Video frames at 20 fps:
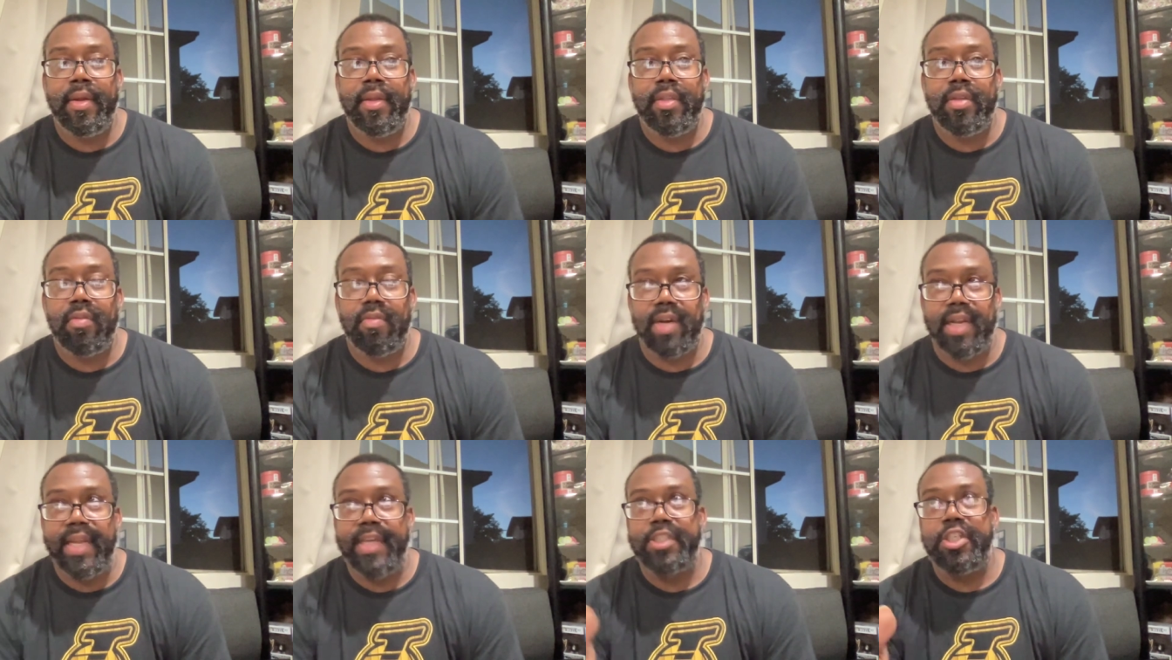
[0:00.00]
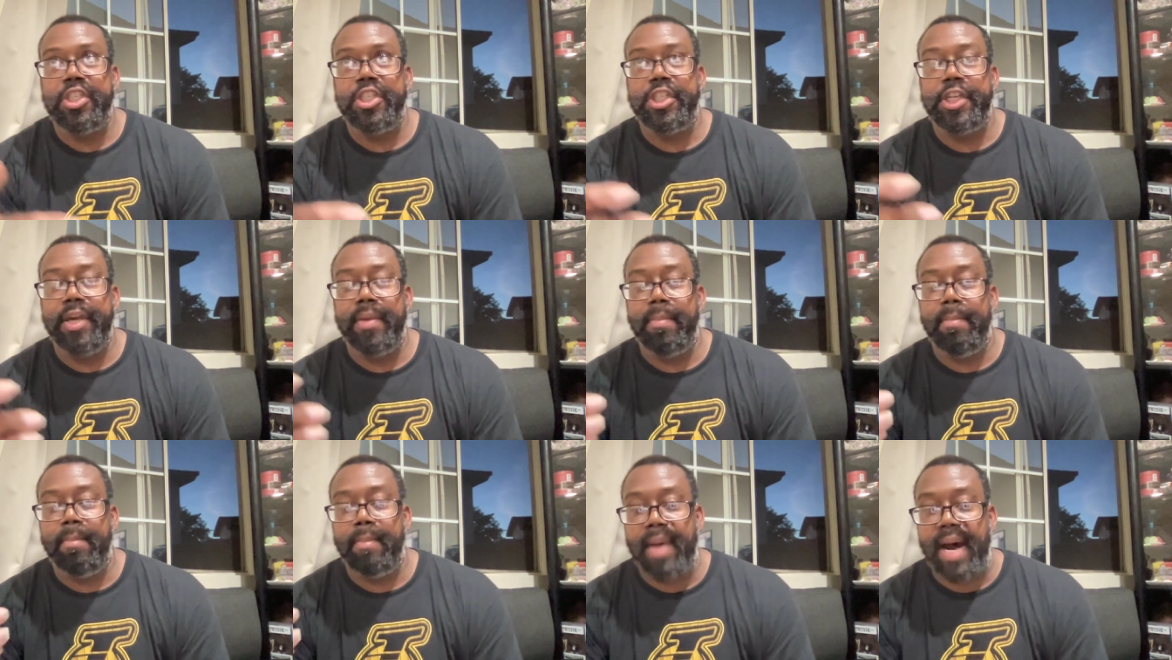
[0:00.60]
The
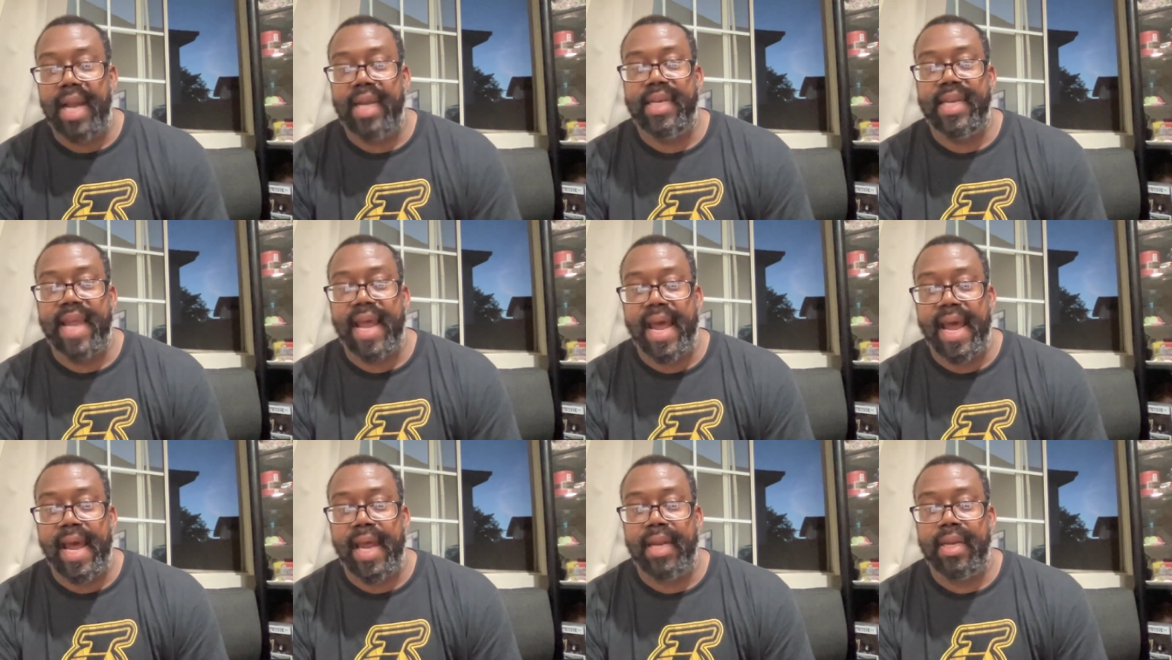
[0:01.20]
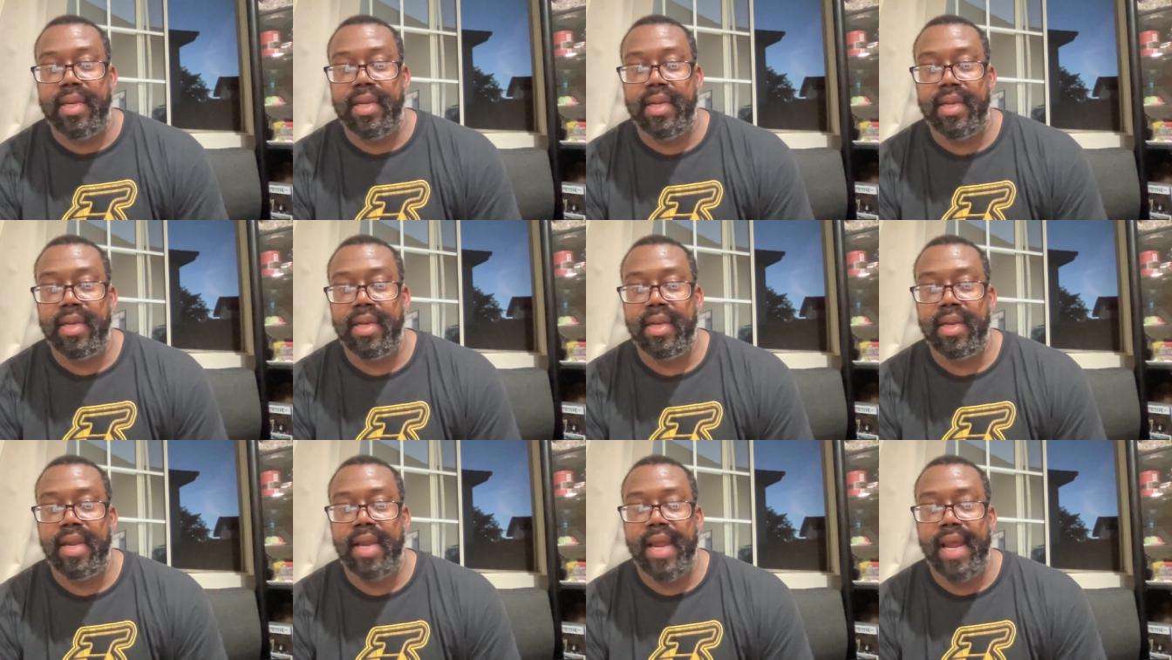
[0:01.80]
relationship my dad
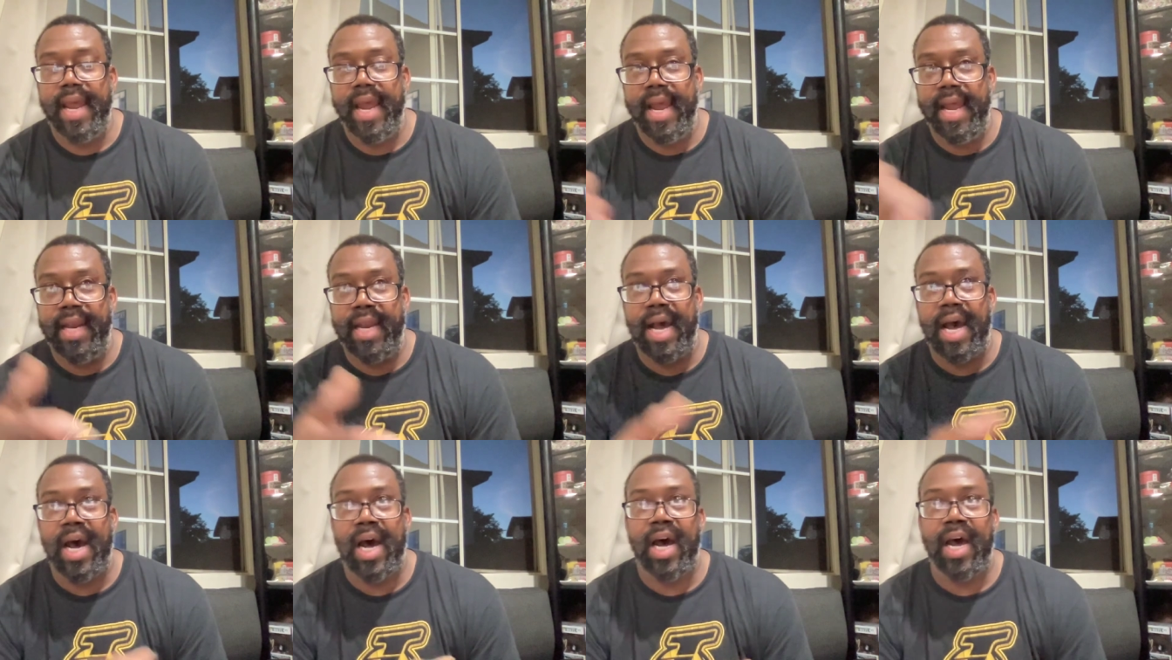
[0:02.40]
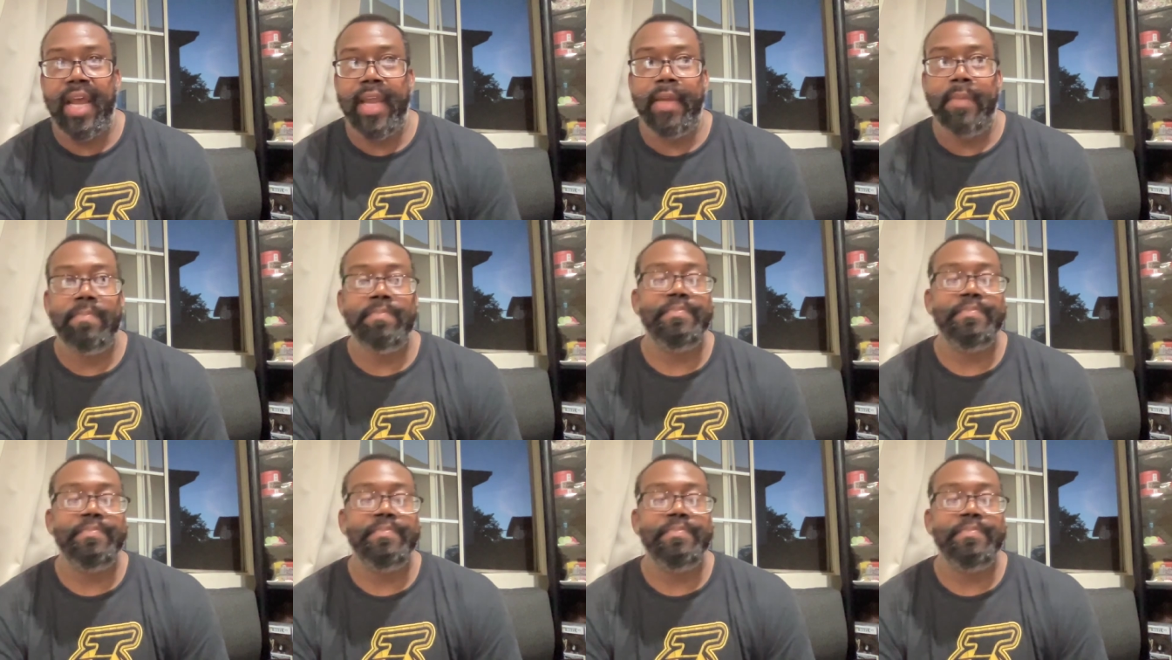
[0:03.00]
and I